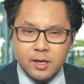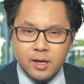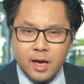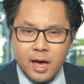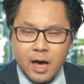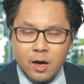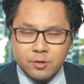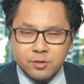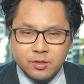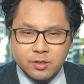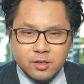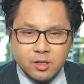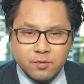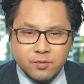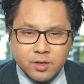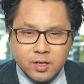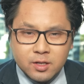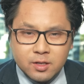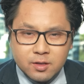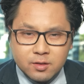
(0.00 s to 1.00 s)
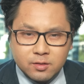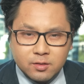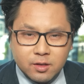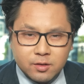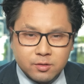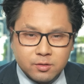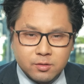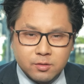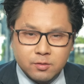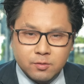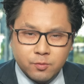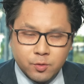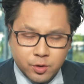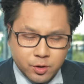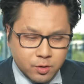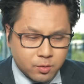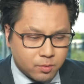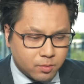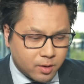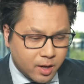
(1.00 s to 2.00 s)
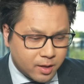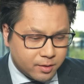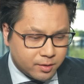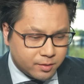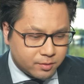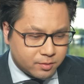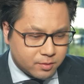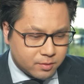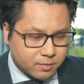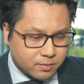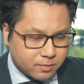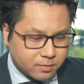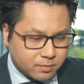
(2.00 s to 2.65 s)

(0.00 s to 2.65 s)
How significant is this for you, at least?